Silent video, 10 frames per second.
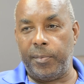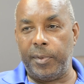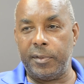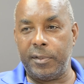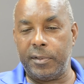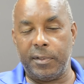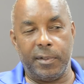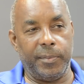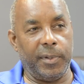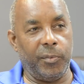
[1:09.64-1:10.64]
and my
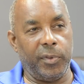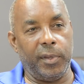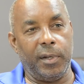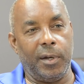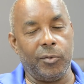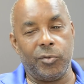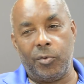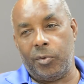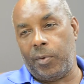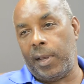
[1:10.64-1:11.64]
sister. I mean, within the
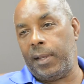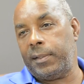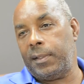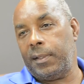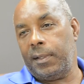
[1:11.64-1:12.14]
household, you had